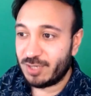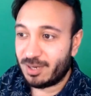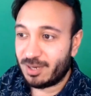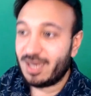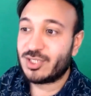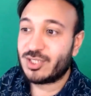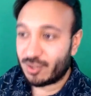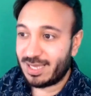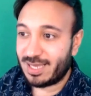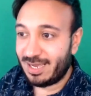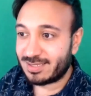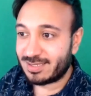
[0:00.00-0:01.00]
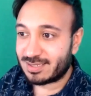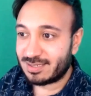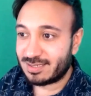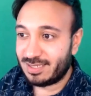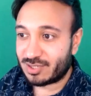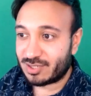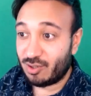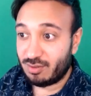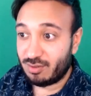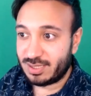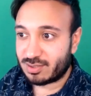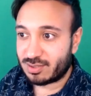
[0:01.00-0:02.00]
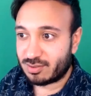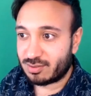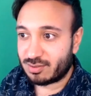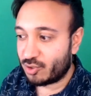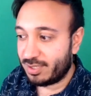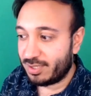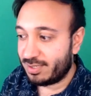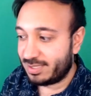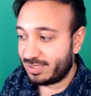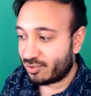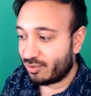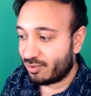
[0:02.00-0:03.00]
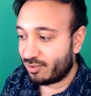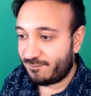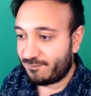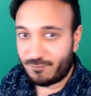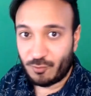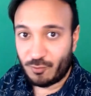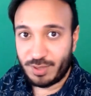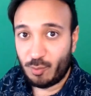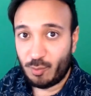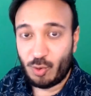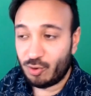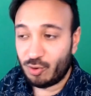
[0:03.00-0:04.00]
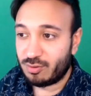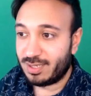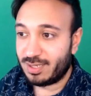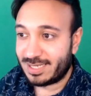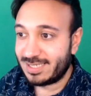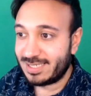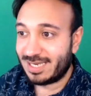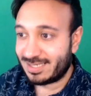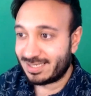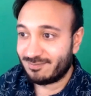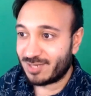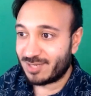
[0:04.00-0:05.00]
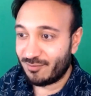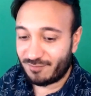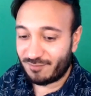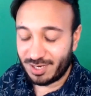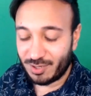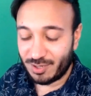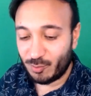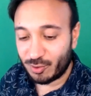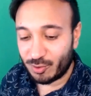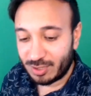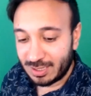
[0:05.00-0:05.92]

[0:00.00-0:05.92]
But I took that as he's gone and fought in the war, like he's had to go and fight in a war.